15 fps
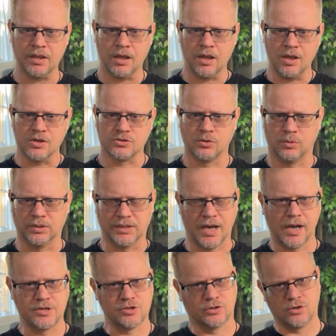So
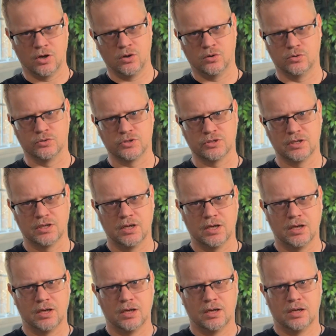Elijah goes
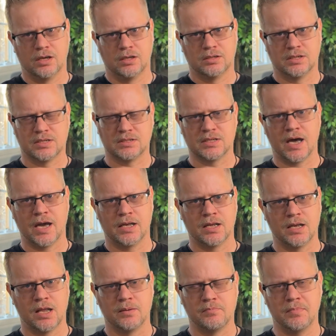to Sidon
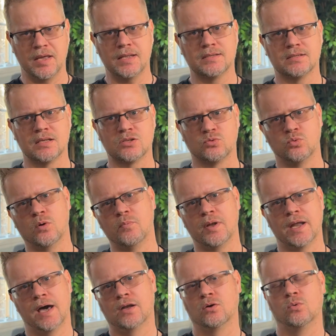and meets this woman
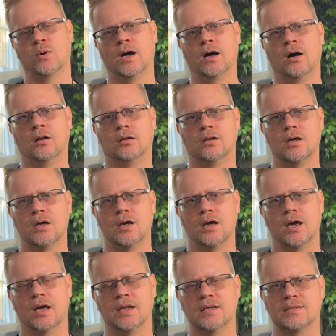at a well.
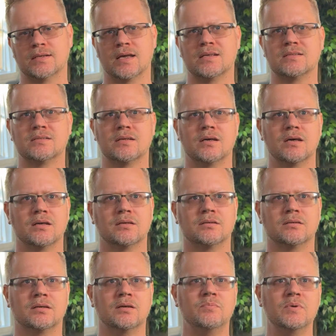And he says,
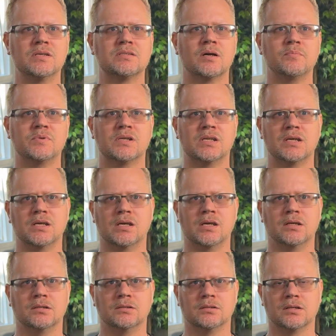"Give me something to
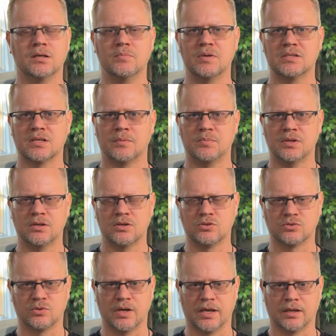eat and give me something to
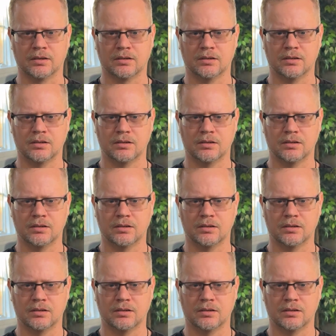drink."